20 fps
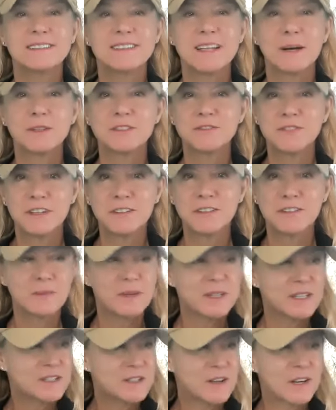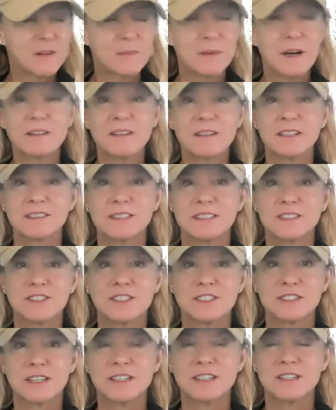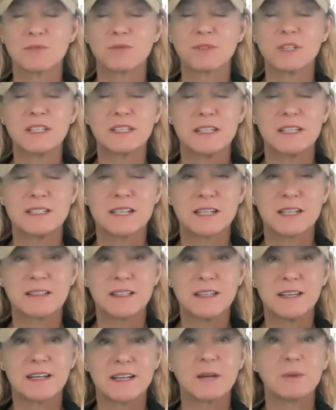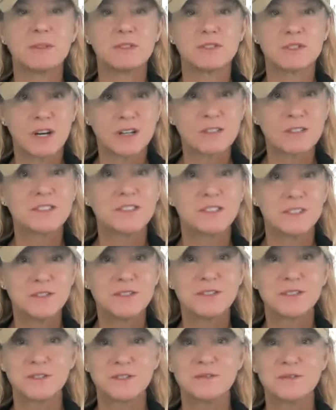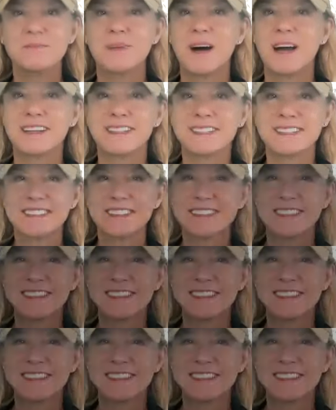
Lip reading: that was fun for me to talk about because it's a really neat technique, and I will talk to you soon. Bye.